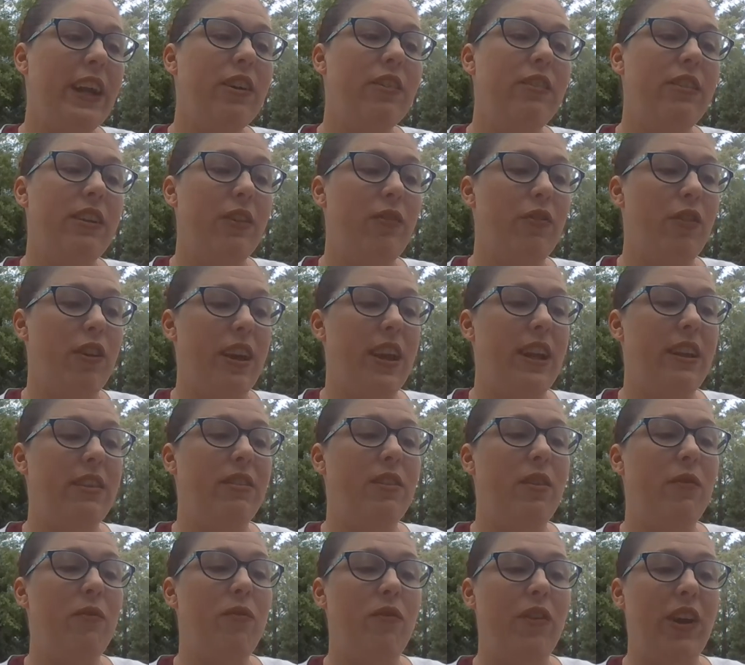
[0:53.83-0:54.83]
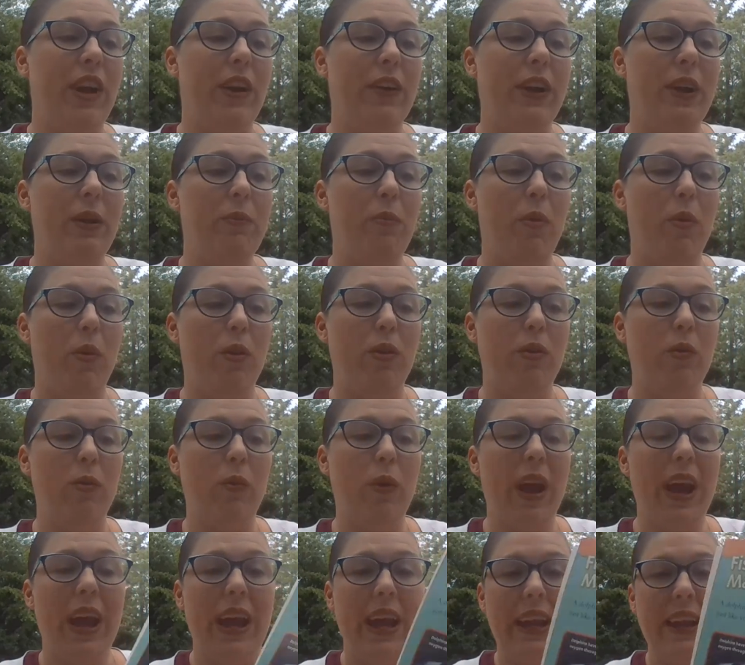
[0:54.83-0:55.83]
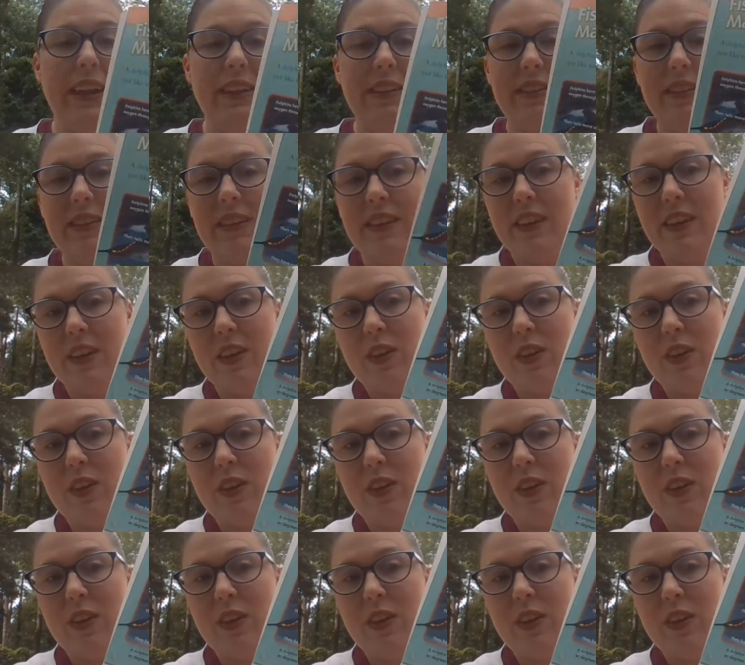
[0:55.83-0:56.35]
are different in some very important ways.